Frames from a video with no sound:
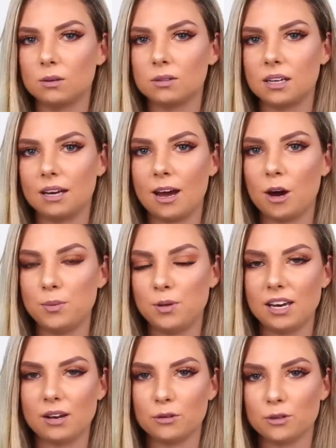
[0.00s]
So it's gonna help
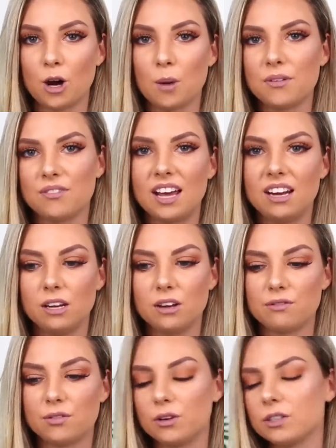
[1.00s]
you get on top of
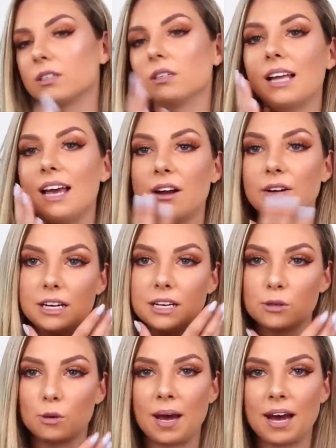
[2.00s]
any of those little
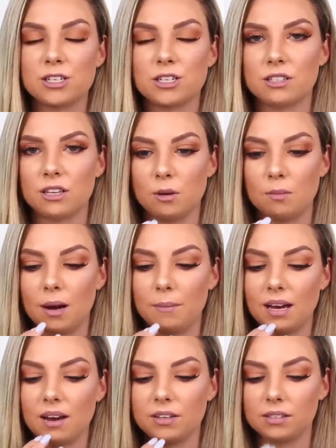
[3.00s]
areas or patches that you
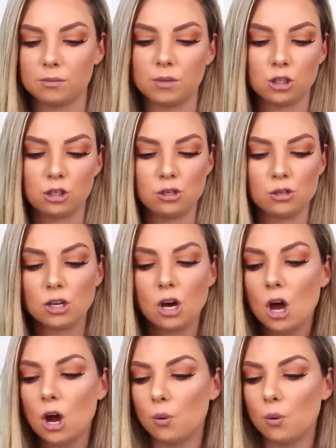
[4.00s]
might be having some issues